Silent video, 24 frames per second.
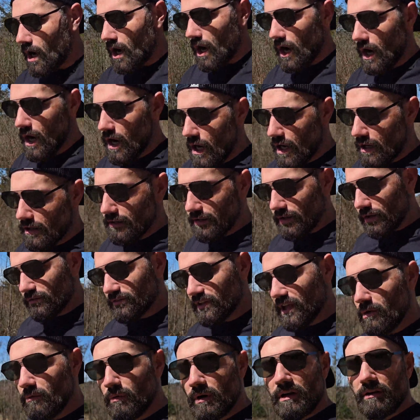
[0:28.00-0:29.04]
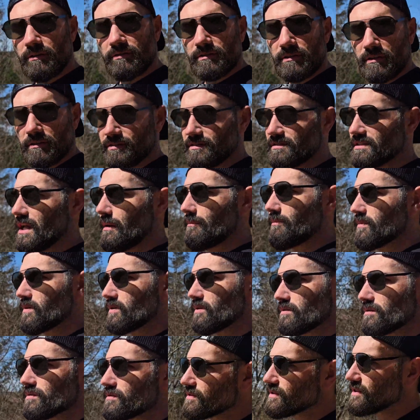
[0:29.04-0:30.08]
day one I was a little
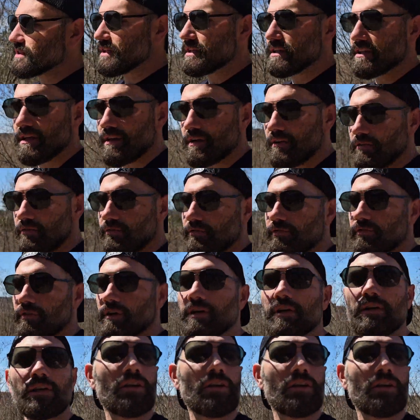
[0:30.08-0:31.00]
skeptical, seeing if